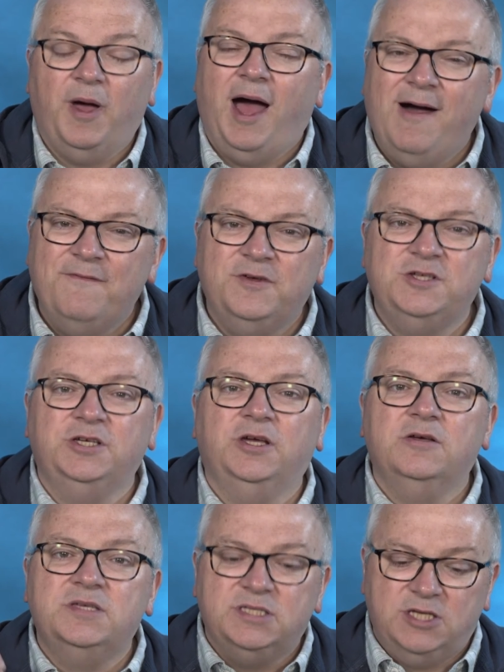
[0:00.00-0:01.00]
But our vision
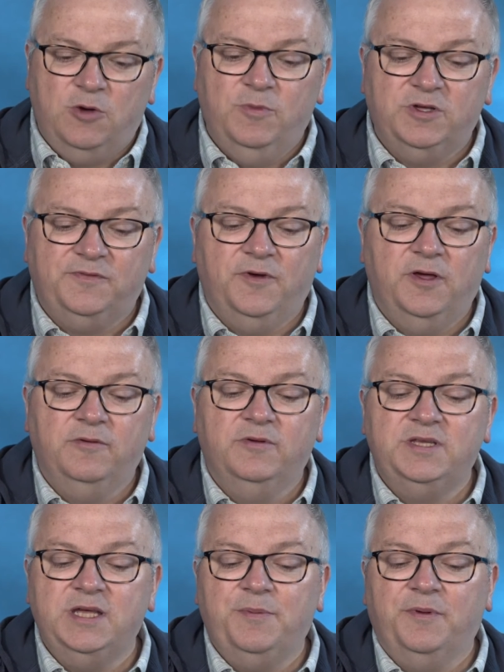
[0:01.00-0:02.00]
goes so much further
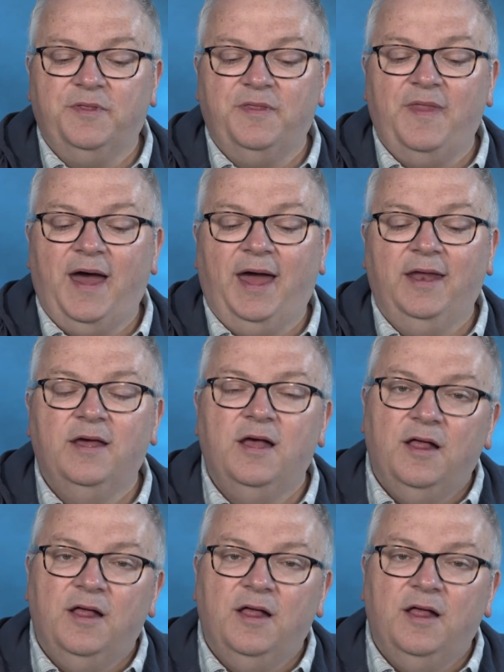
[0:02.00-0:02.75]
and deeper than that.